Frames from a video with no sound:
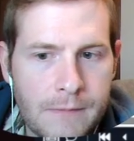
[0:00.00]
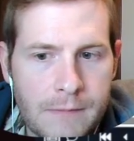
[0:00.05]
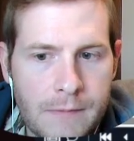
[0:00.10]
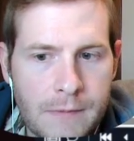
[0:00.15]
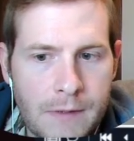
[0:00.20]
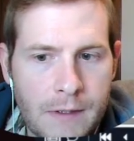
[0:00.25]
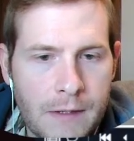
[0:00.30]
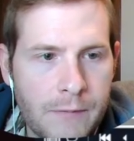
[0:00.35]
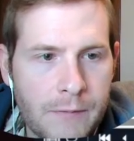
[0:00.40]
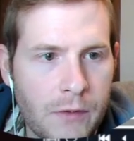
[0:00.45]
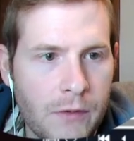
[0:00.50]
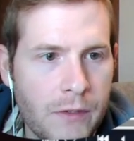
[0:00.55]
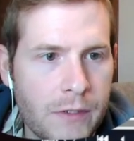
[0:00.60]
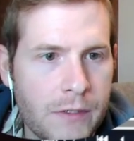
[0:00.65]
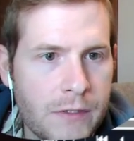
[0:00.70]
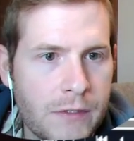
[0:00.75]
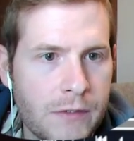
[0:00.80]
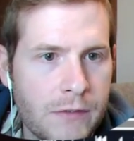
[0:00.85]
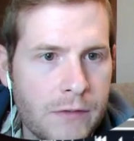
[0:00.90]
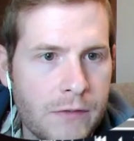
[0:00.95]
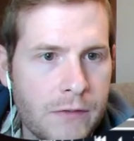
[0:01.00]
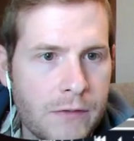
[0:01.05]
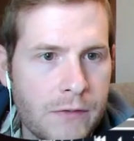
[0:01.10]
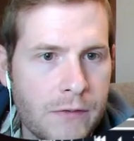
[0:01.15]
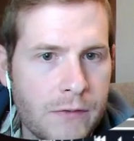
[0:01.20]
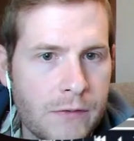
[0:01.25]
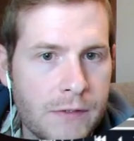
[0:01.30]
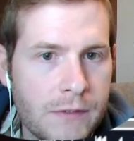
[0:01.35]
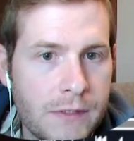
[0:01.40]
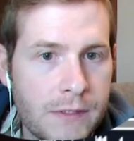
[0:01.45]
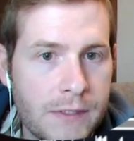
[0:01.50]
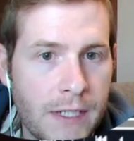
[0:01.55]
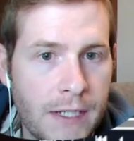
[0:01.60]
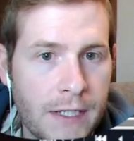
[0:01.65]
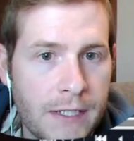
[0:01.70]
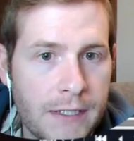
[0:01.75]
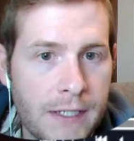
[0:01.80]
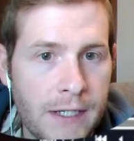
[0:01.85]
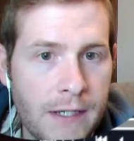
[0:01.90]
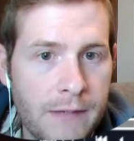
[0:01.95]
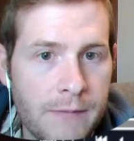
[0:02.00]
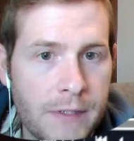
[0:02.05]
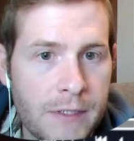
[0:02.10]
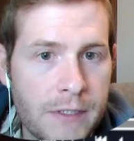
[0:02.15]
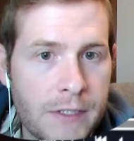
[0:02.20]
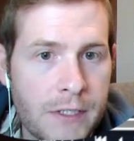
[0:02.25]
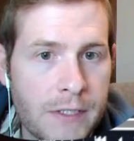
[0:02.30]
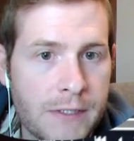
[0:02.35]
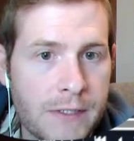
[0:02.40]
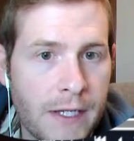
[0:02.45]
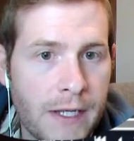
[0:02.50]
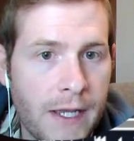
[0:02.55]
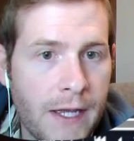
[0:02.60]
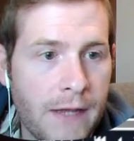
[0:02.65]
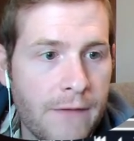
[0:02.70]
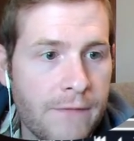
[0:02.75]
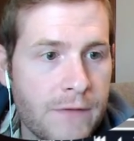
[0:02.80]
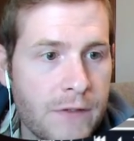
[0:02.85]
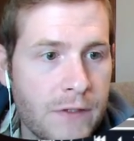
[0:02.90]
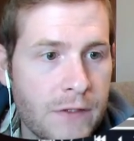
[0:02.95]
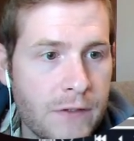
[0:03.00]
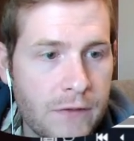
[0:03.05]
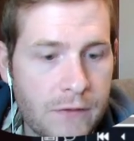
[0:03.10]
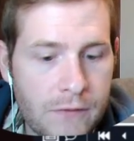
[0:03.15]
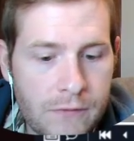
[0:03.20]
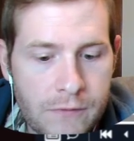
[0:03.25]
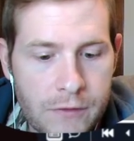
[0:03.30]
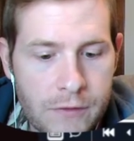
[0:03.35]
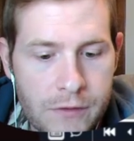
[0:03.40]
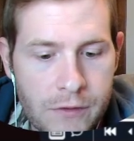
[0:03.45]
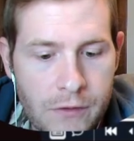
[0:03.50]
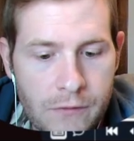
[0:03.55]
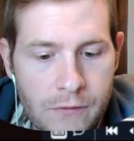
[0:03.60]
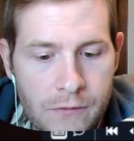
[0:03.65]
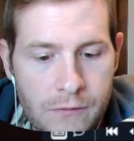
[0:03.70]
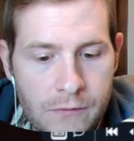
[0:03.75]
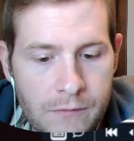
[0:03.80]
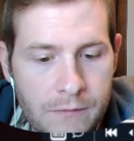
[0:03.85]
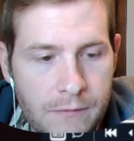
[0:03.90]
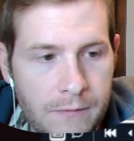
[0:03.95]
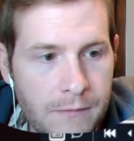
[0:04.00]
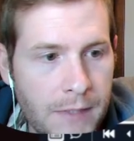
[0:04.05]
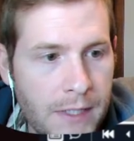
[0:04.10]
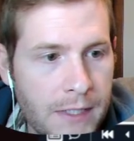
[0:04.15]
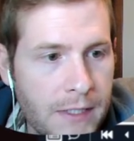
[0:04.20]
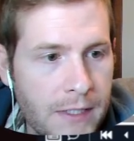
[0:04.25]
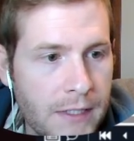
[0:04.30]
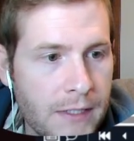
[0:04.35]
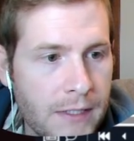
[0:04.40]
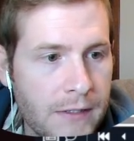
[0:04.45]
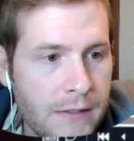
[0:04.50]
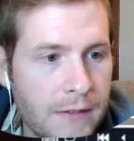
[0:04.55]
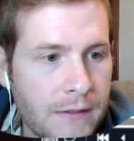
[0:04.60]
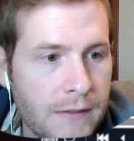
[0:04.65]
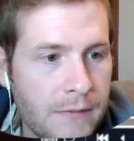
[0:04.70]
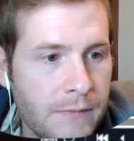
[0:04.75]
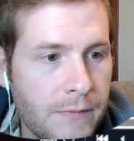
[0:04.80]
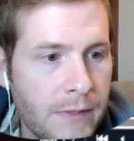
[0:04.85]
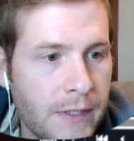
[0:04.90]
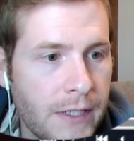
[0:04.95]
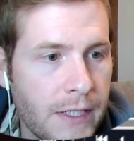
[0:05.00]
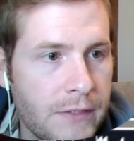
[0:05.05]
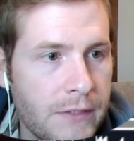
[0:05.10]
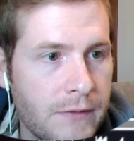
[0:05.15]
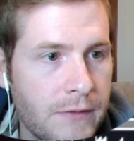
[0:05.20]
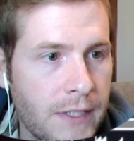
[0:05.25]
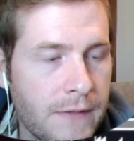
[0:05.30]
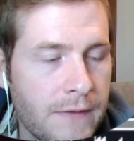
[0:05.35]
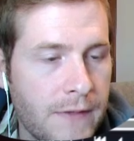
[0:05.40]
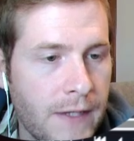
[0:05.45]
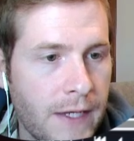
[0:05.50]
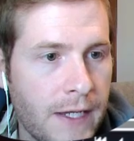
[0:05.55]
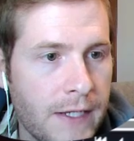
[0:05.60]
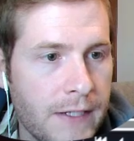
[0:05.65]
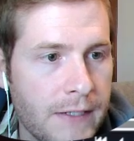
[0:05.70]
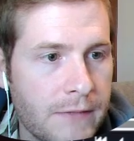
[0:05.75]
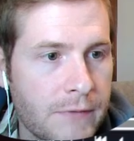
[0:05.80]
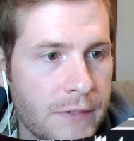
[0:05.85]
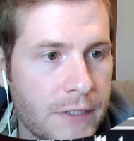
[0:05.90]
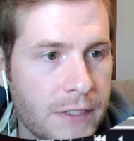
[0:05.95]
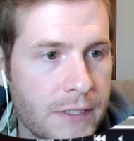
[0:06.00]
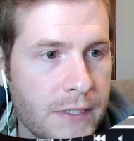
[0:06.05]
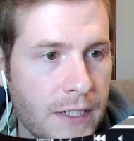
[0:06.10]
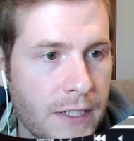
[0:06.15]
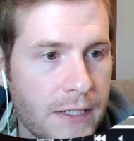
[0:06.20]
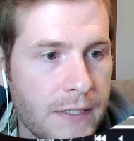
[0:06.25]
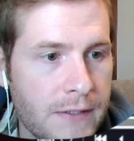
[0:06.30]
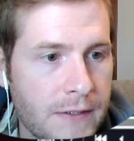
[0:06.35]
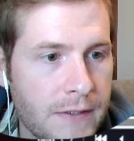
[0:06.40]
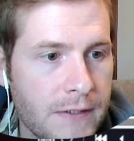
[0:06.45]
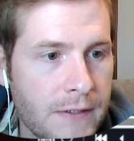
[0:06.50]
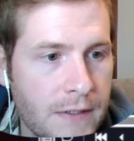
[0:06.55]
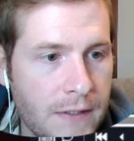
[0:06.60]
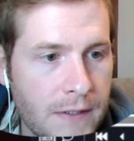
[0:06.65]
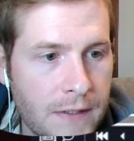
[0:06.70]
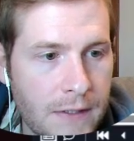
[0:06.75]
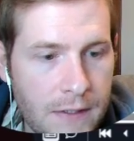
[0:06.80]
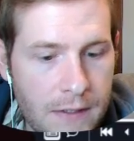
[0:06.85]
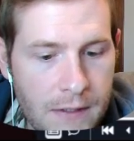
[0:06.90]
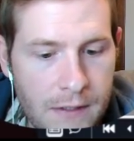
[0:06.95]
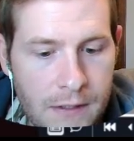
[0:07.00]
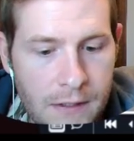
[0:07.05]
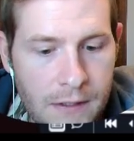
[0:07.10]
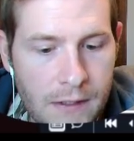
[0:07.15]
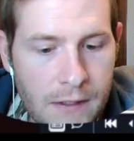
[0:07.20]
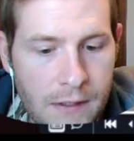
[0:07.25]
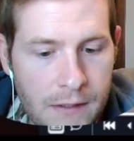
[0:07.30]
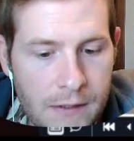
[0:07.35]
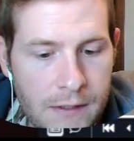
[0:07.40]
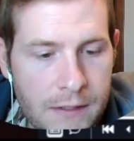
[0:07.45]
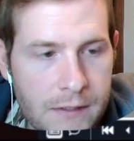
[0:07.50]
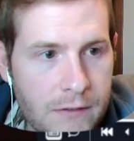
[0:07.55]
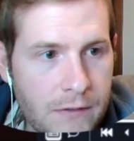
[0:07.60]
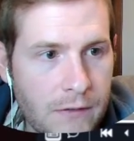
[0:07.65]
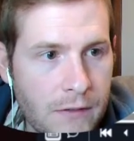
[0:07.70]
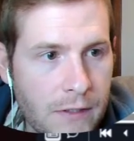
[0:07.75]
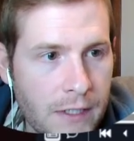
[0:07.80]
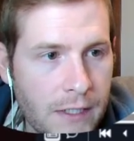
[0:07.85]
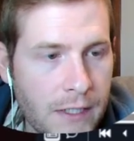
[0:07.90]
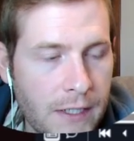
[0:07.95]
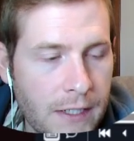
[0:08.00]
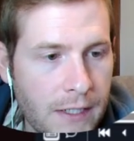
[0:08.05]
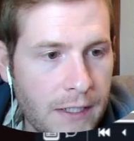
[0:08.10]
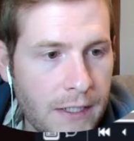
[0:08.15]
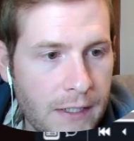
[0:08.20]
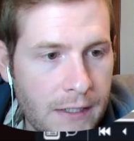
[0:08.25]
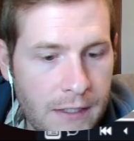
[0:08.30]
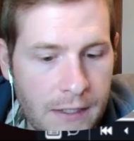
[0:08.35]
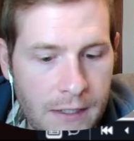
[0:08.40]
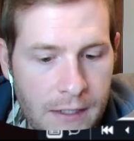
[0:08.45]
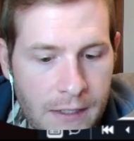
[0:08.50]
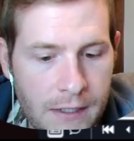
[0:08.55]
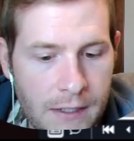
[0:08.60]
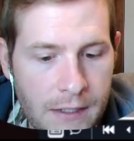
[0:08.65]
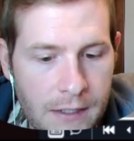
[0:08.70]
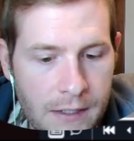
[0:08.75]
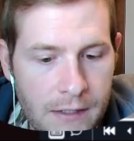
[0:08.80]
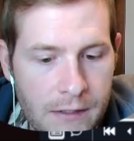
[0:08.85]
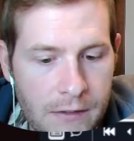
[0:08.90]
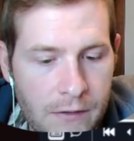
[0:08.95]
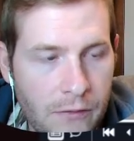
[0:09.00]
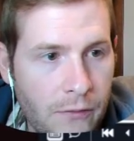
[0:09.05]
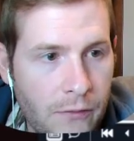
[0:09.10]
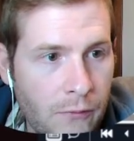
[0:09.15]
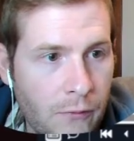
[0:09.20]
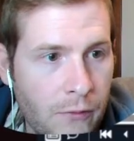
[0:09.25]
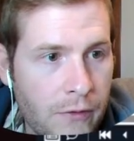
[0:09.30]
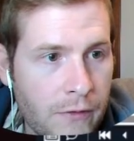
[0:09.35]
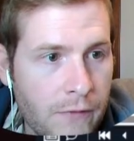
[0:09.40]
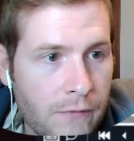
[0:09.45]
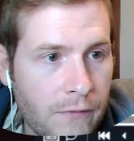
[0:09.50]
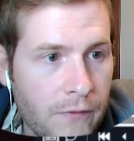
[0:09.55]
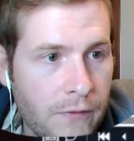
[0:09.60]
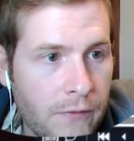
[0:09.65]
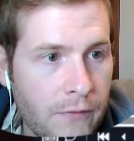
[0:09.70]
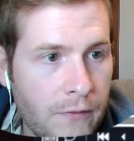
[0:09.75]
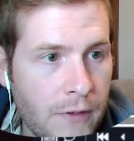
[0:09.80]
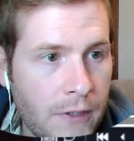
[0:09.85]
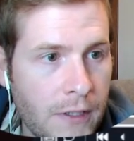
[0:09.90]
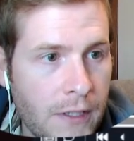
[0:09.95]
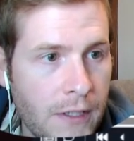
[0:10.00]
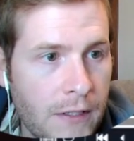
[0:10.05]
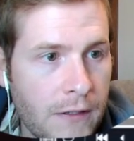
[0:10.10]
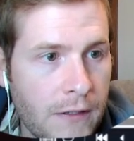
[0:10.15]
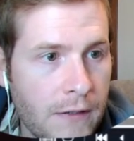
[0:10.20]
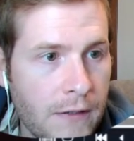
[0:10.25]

I'm going to take a damage because I have to. There's no minion, but I do get that, which is nice. Let's go ahead and thwart for 3.